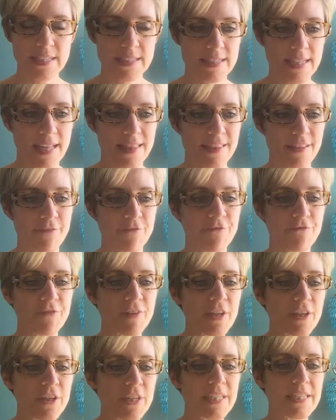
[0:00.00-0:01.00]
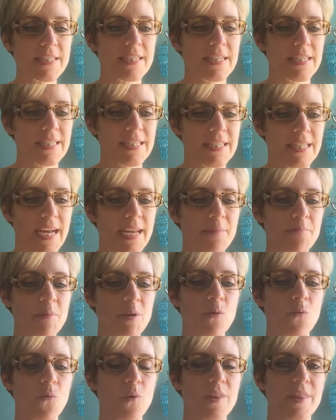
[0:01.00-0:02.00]
said that fear is
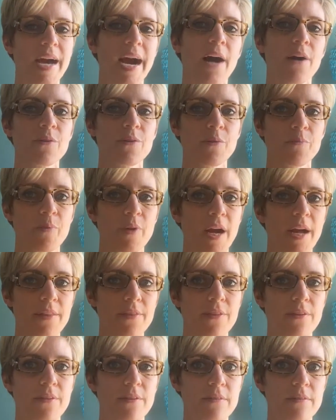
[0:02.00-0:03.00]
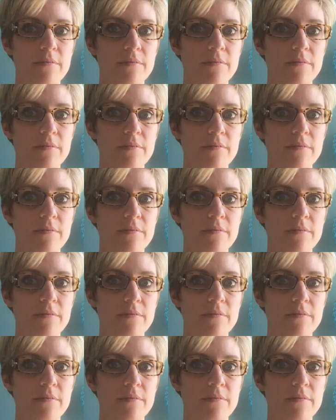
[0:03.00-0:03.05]
excitement without the breath.